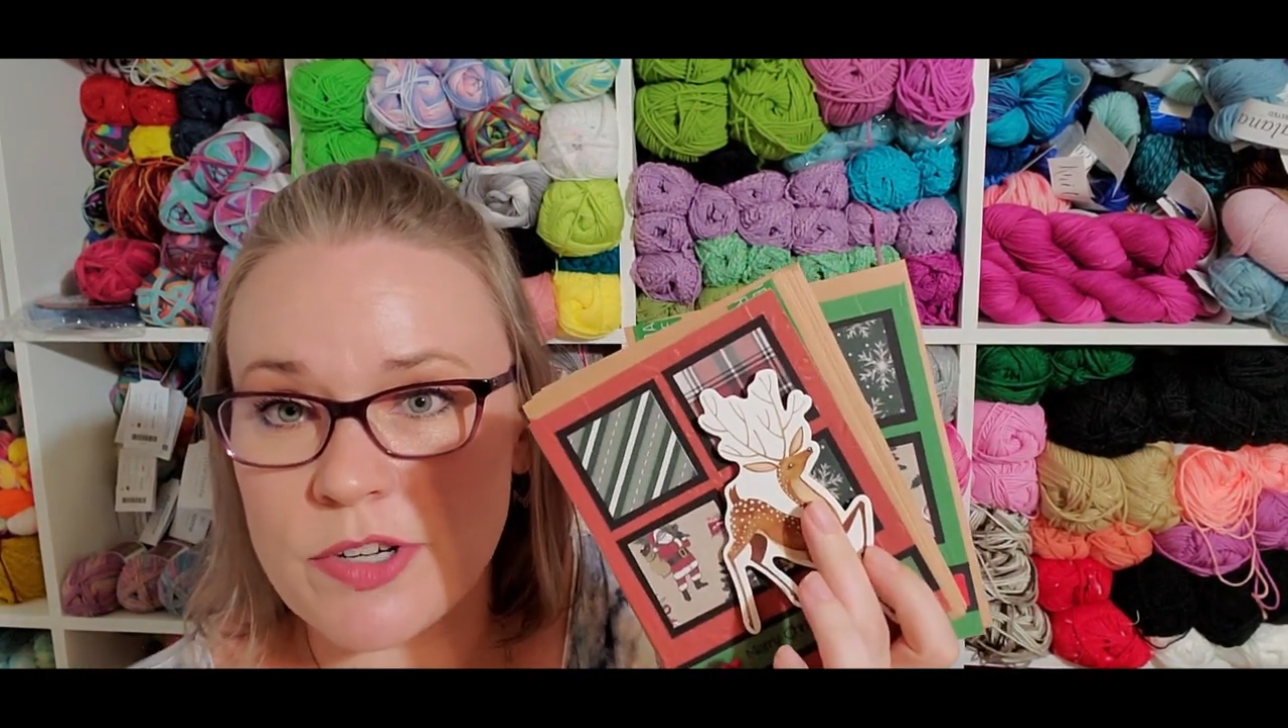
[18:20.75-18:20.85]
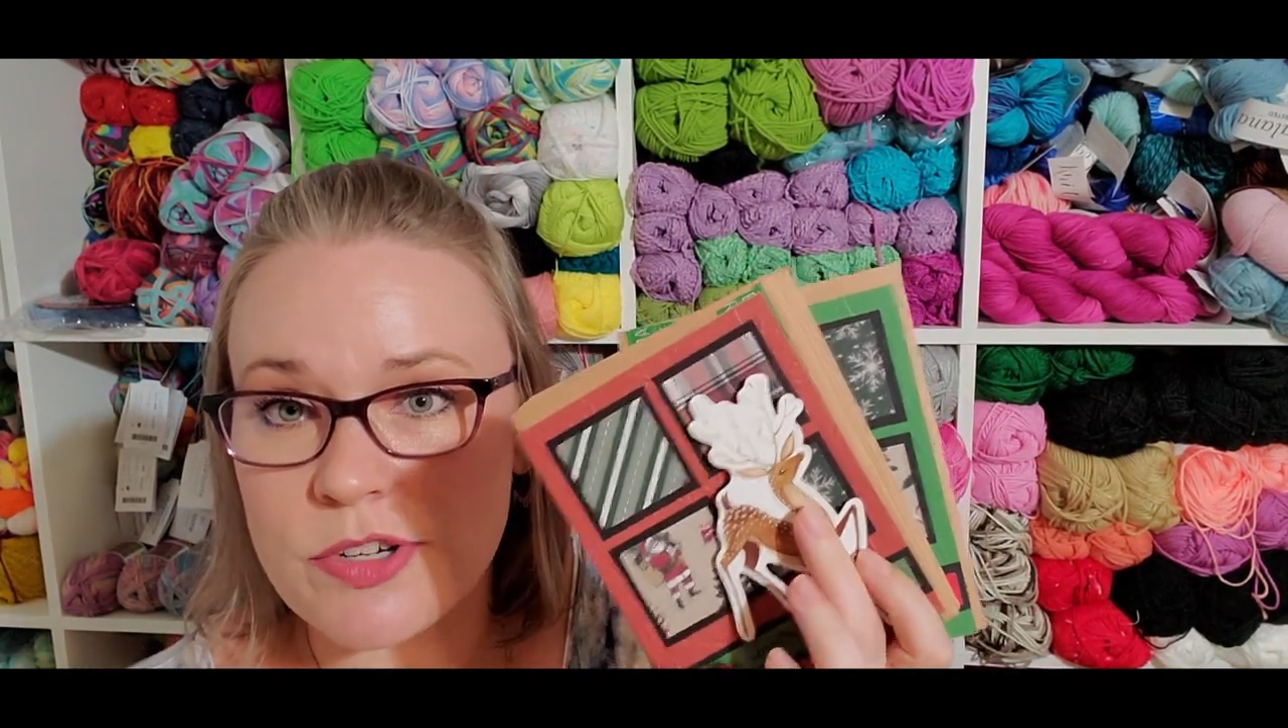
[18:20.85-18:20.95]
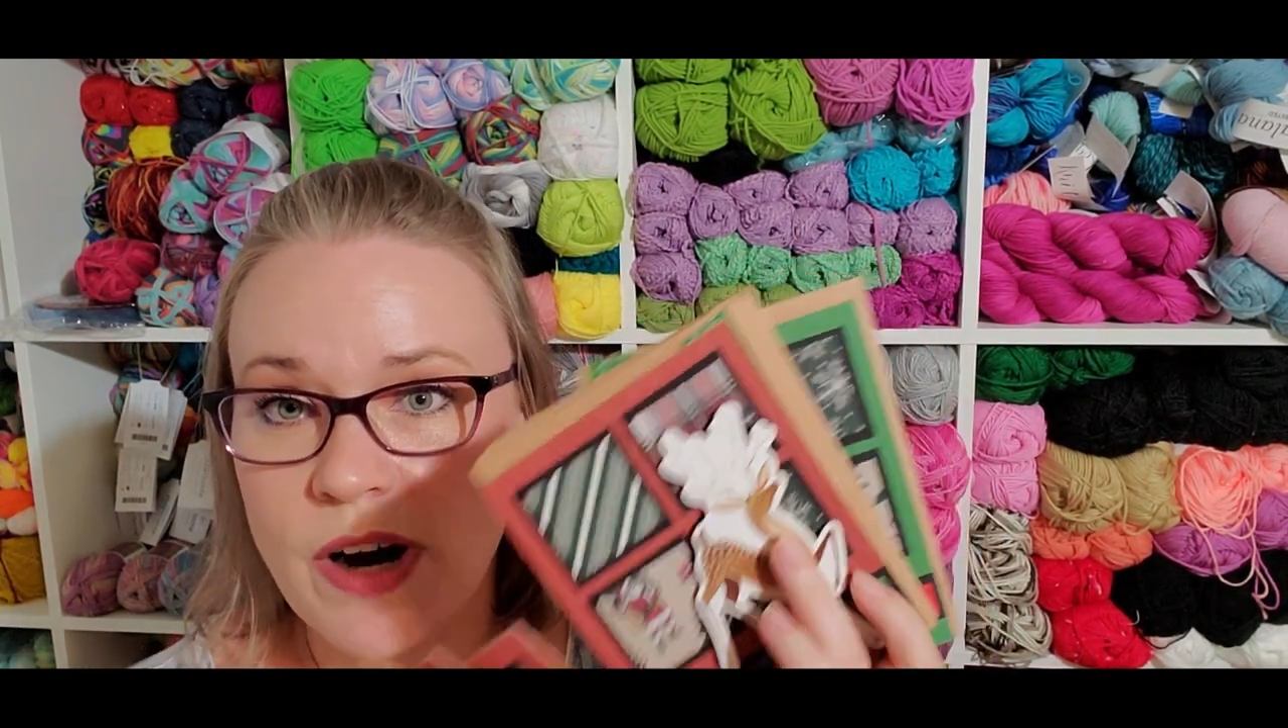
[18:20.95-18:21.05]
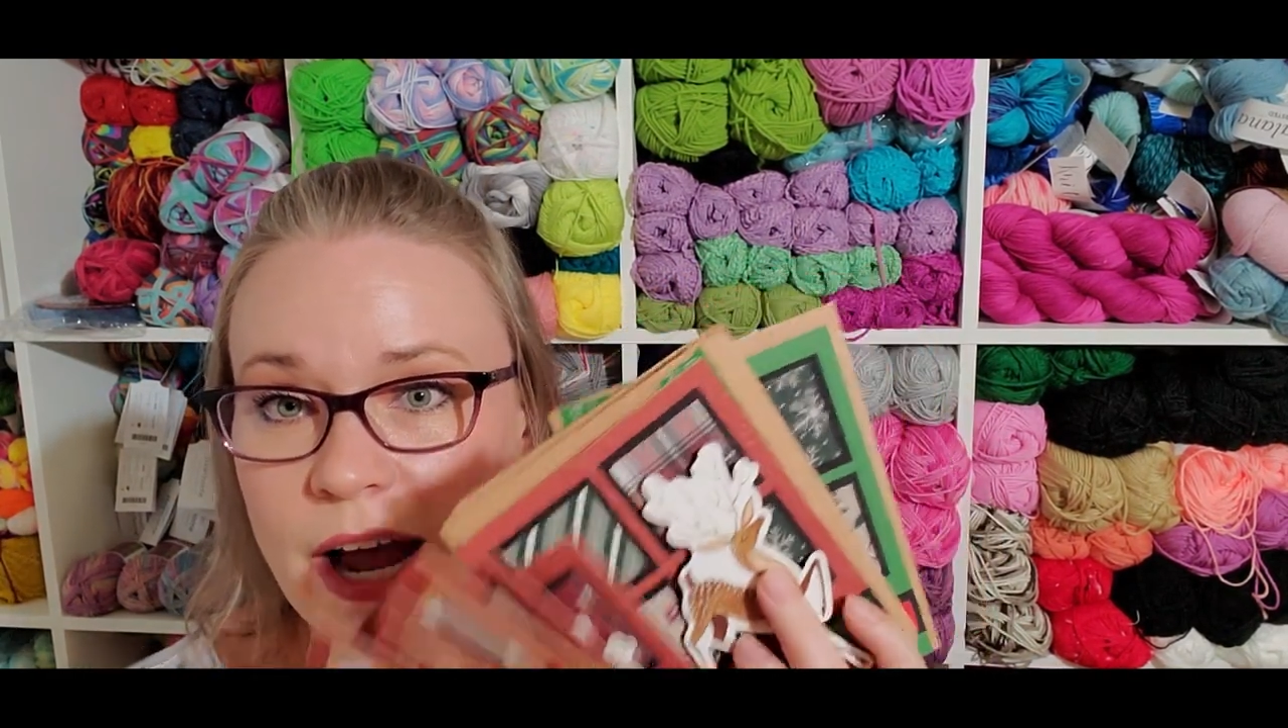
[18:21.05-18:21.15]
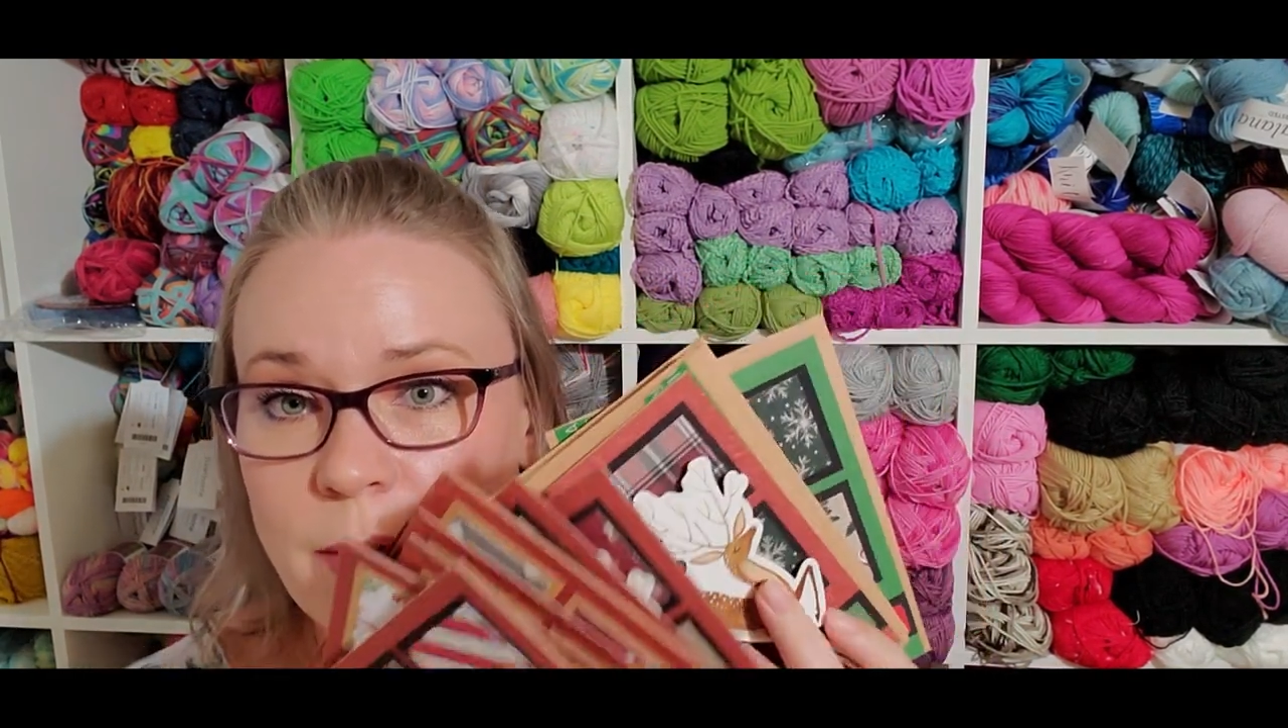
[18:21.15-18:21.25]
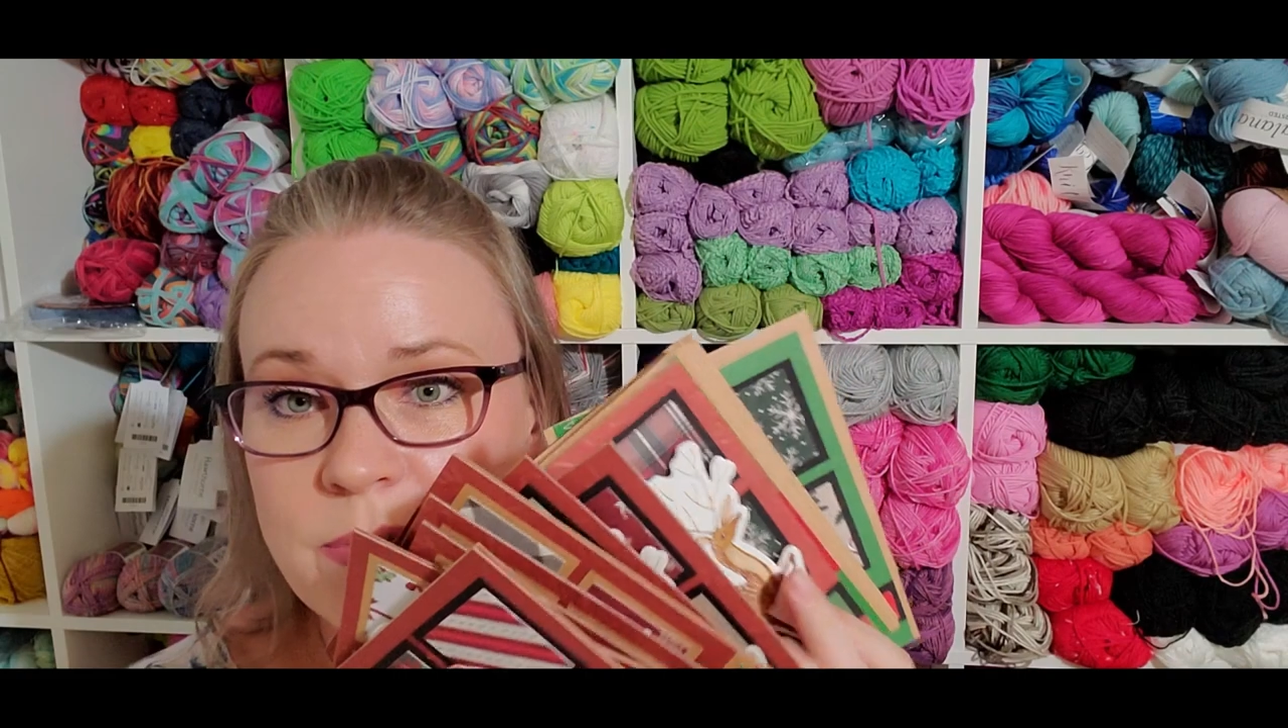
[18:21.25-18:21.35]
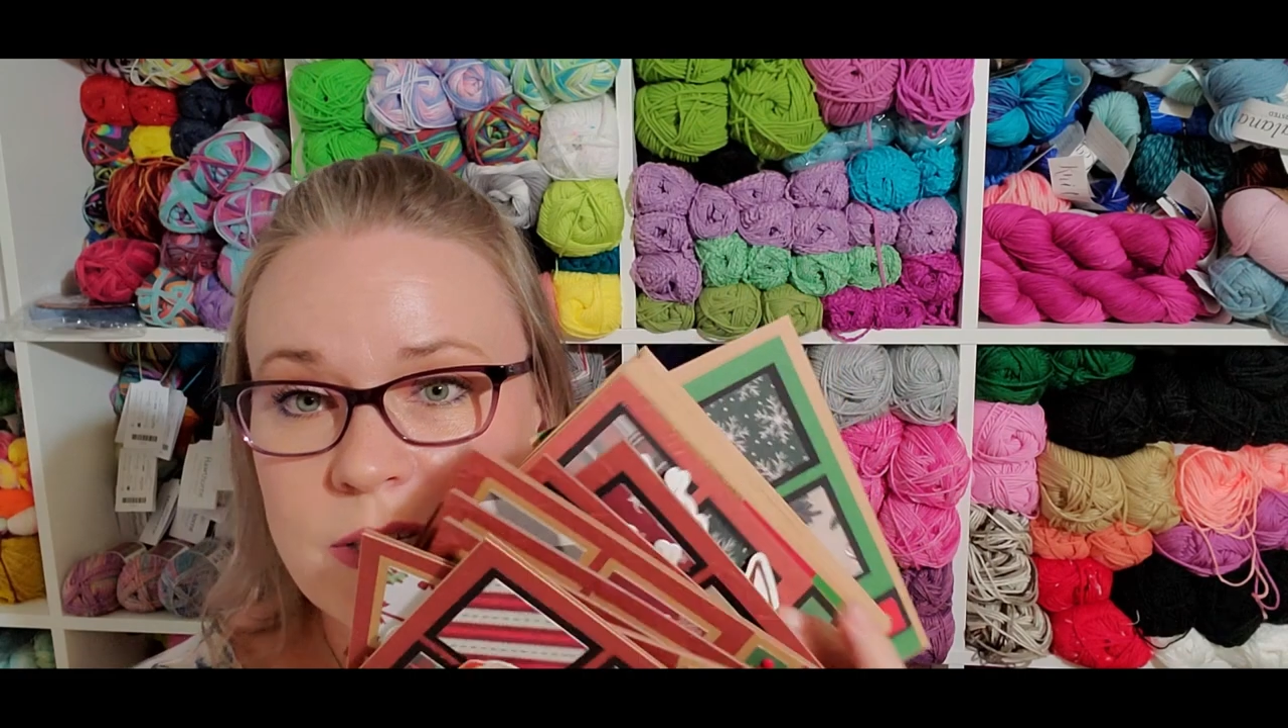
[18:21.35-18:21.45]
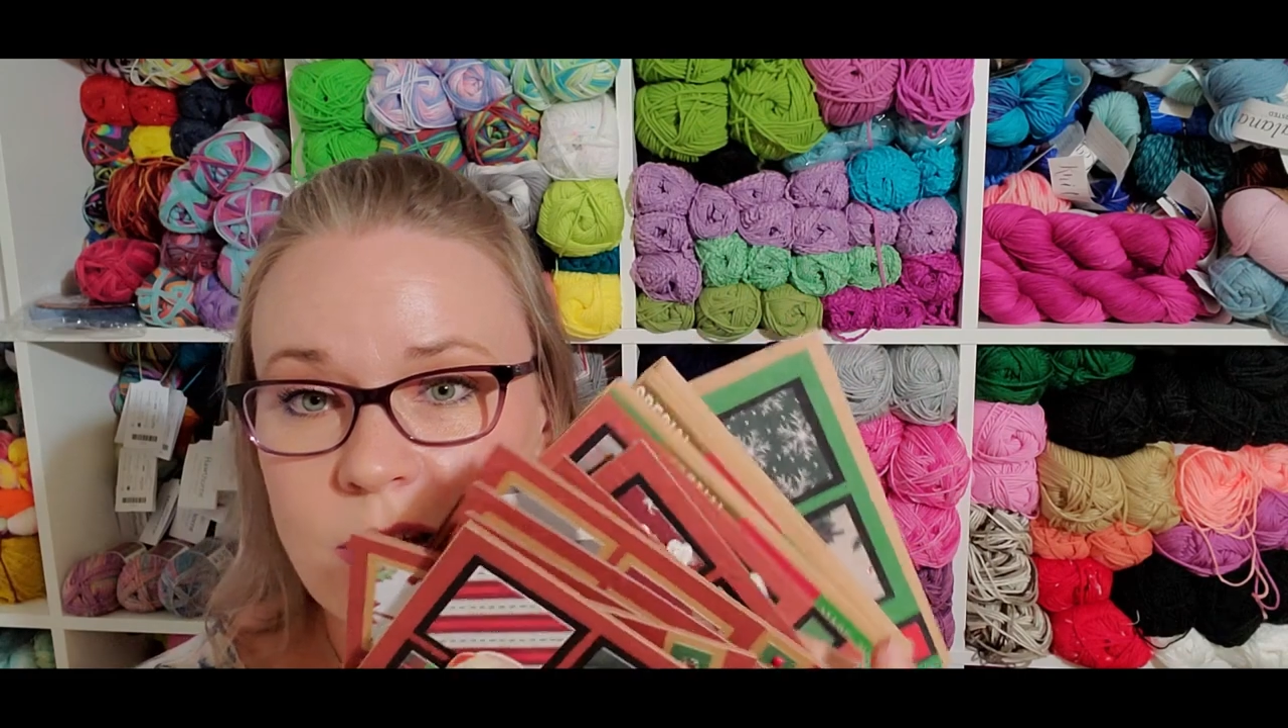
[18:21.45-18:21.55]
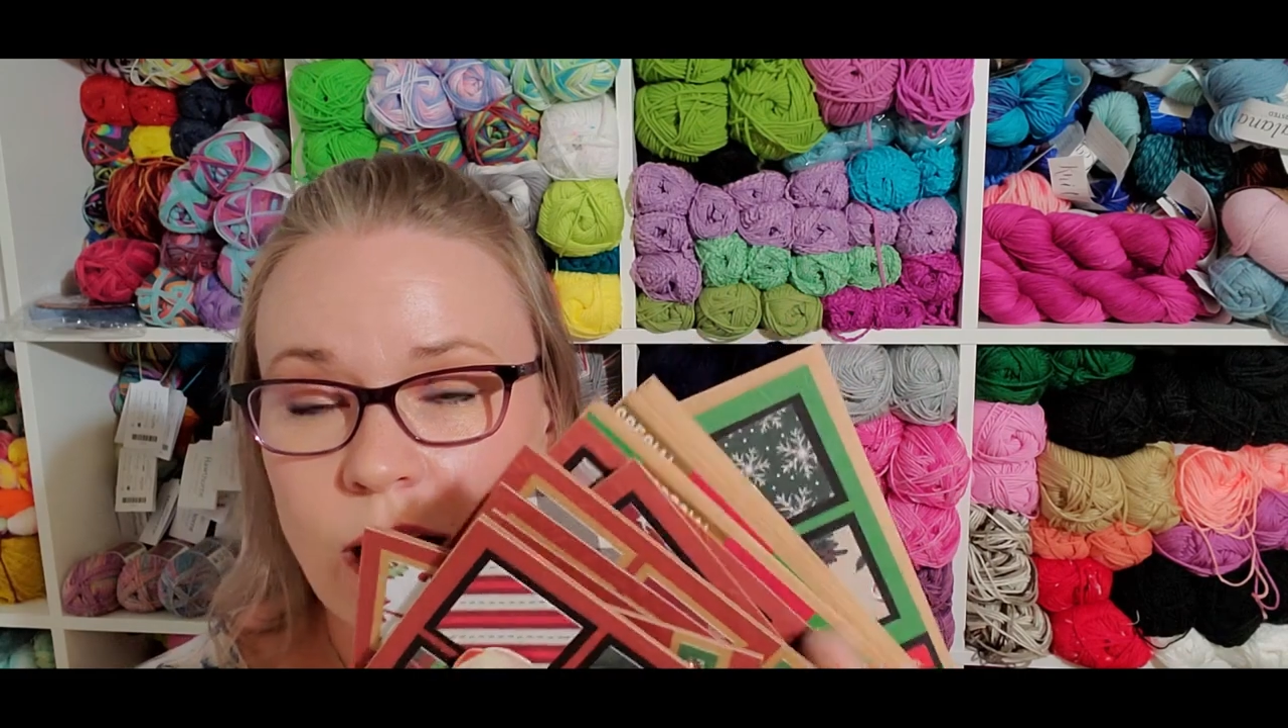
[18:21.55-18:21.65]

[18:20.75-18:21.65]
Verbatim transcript: scraps is